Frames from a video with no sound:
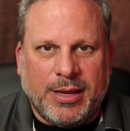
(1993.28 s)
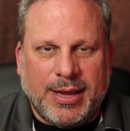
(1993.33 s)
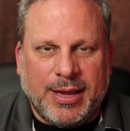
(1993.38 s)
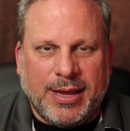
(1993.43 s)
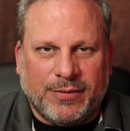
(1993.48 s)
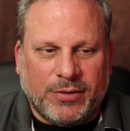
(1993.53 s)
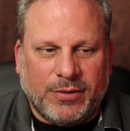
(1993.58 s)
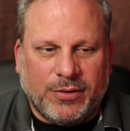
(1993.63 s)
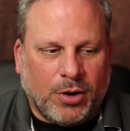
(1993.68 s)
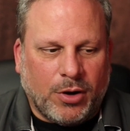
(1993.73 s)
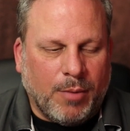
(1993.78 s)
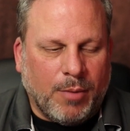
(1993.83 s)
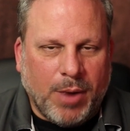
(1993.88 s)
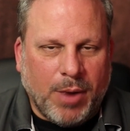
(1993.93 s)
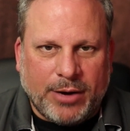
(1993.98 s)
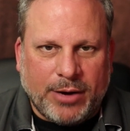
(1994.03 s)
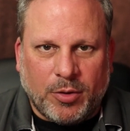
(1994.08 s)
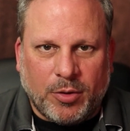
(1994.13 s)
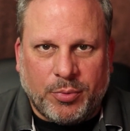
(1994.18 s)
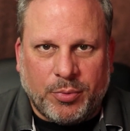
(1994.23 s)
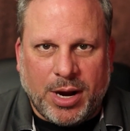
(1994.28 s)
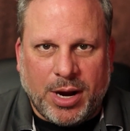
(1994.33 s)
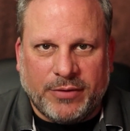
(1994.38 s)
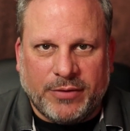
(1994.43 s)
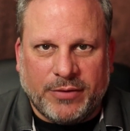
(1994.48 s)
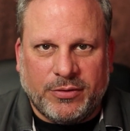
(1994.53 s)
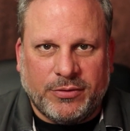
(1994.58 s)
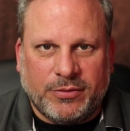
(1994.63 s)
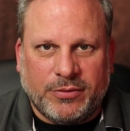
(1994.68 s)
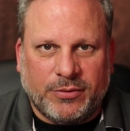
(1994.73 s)
yes, there are
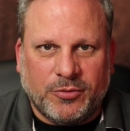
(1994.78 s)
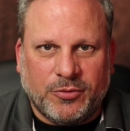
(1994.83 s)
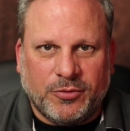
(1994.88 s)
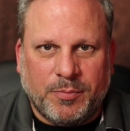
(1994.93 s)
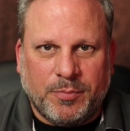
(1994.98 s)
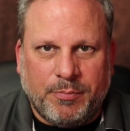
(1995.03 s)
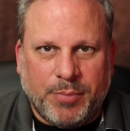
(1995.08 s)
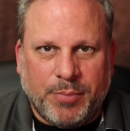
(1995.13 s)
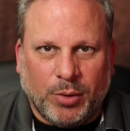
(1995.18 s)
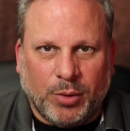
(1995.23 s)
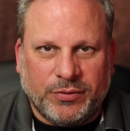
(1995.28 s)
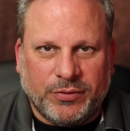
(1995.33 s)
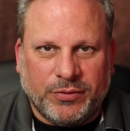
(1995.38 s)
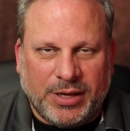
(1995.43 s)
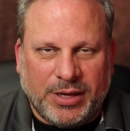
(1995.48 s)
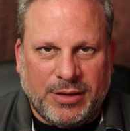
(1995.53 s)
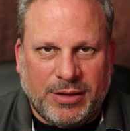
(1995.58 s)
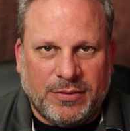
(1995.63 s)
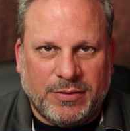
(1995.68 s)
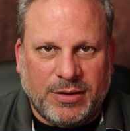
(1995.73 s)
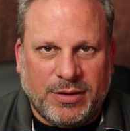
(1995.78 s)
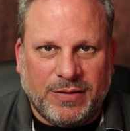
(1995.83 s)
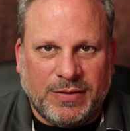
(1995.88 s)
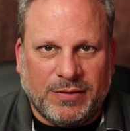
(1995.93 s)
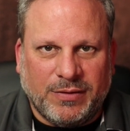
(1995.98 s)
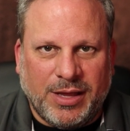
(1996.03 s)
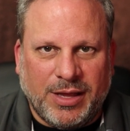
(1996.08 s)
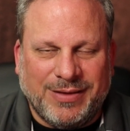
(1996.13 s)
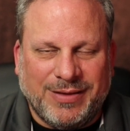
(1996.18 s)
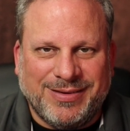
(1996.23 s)
microprocessors built into
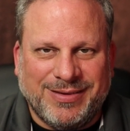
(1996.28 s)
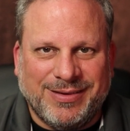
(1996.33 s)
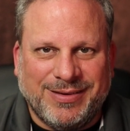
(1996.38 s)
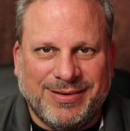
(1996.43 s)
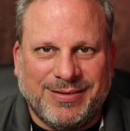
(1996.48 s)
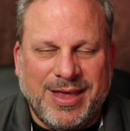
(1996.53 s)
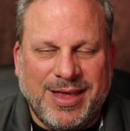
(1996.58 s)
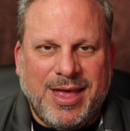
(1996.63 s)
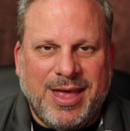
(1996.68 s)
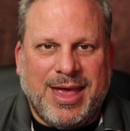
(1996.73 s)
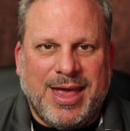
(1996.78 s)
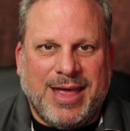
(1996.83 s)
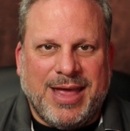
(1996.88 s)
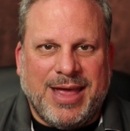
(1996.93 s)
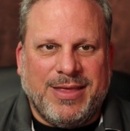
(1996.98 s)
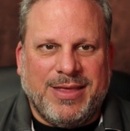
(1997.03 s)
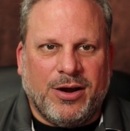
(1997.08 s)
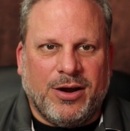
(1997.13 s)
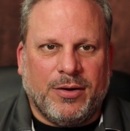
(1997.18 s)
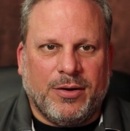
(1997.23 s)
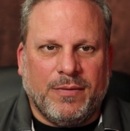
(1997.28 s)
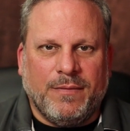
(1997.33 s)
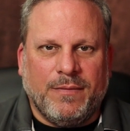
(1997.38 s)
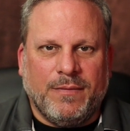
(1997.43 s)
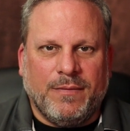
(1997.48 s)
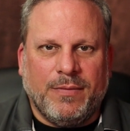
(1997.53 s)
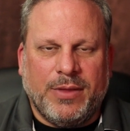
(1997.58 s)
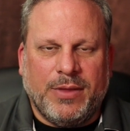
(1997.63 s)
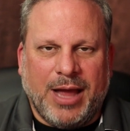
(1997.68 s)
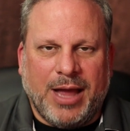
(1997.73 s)
these lenses, and
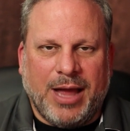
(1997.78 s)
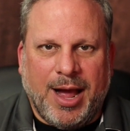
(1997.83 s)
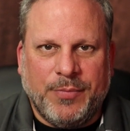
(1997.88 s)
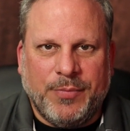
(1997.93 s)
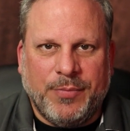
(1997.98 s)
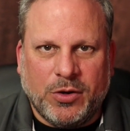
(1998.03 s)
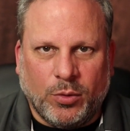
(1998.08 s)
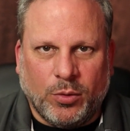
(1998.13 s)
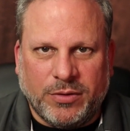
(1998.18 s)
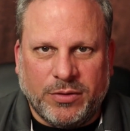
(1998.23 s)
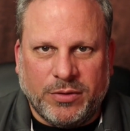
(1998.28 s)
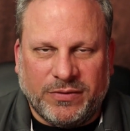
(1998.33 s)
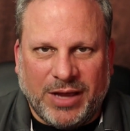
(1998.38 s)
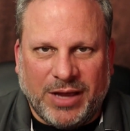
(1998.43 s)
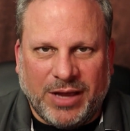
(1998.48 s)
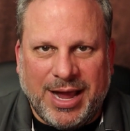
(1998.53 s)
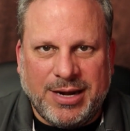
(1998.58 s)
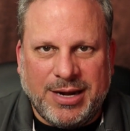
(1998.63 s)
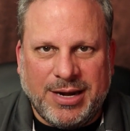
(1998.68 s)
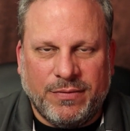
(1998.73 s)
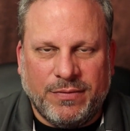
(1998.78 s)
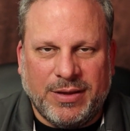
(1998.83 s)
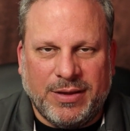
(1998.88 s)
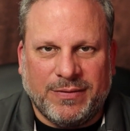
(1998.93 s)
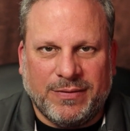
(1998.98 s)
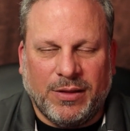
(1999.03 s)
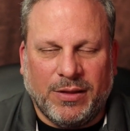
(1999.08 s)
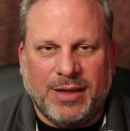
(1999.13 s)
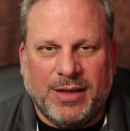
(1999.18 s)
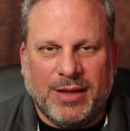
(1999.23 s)
the optical design of
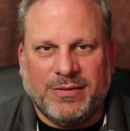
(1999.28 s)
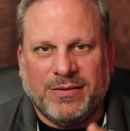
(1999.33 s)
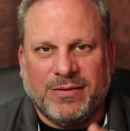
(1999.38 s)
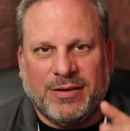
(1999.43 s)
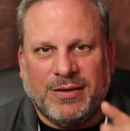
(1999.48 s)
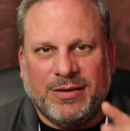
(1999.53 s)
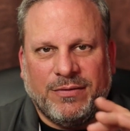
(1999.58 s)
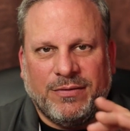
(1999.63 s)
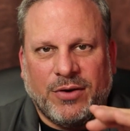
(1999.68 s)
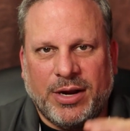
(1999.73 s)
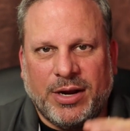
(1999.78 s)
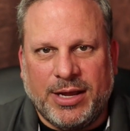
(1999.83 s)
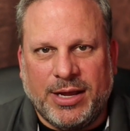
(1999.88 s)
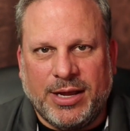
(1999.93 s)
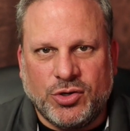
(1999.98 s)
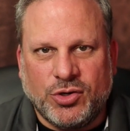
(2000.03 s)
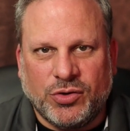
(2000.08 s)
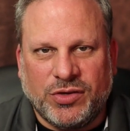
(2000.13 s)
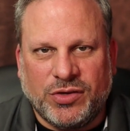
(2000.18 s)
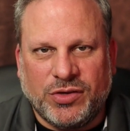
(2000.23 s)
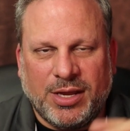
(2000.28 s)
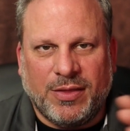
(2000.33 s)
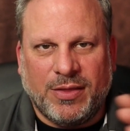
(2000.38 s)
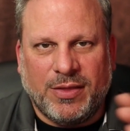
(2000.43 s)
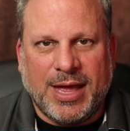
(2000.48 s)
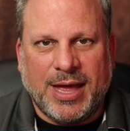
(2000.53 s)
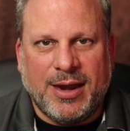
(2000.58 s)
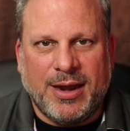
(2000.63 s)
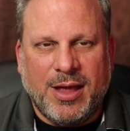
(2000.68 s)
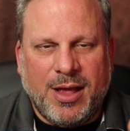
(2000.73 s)
these lenses is very interesting.
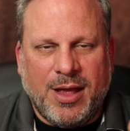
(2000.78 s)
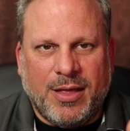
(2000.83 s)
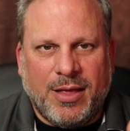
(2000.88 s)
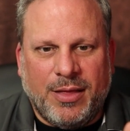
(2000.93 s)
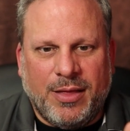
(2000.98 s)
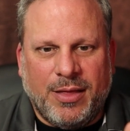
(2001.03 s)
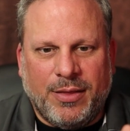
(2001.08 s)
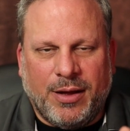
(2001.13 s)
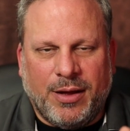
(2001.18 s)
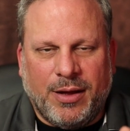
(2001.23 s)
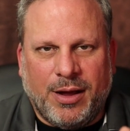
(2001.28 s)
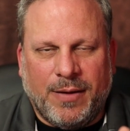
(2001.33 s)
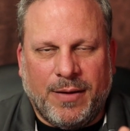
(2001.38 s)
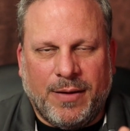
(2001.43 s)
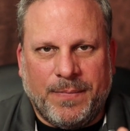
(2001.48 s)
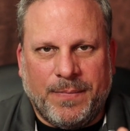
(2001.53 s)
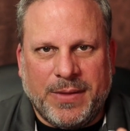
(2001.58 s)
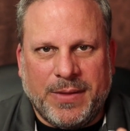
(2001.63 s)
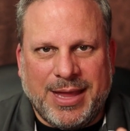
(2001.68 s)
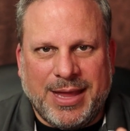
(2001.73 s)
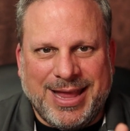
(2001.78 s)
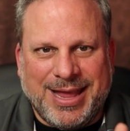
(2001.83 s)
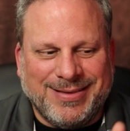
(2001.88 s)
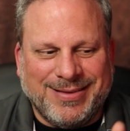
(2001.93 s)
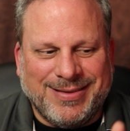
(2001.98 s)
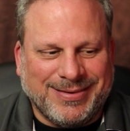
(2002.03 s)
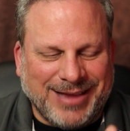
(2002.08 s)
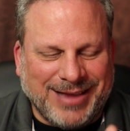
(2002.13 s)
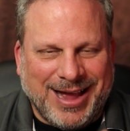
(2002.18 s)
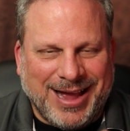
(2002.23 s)
That
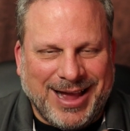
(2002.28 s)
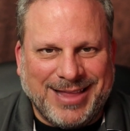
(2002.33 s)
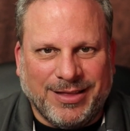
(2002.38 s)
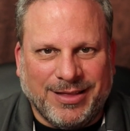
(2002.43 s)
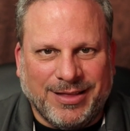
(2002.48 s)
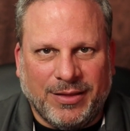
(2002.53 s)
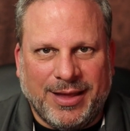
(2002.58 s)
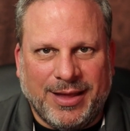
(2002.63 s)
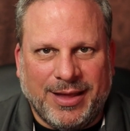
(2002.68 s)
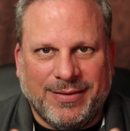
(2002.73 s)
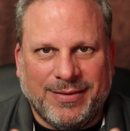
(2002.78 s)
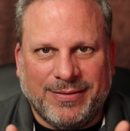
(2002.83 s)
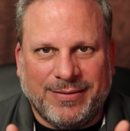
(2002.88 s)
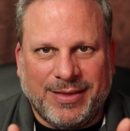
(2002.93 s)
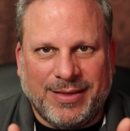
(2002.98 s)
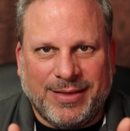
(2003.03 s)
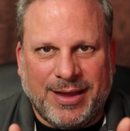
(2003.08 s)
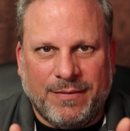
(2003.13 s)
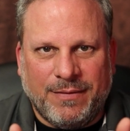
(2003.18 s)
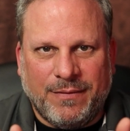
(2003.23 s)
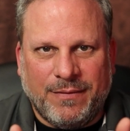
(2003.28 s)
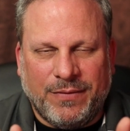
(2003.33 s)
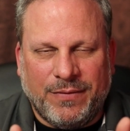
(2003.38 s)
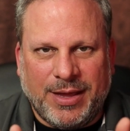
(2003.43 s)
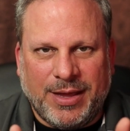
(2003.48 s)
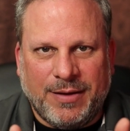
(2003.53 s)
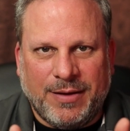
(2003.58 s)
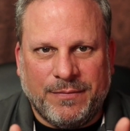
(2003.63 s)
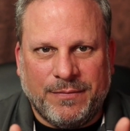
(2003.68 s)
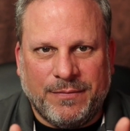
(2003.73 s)
inside the lens,
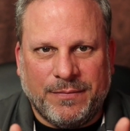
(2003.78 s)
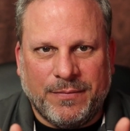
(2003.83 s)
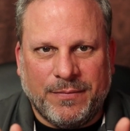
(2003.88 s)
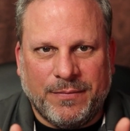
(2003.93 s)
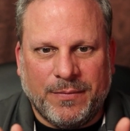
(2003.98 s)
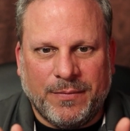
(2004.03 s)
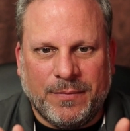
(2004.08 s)
they've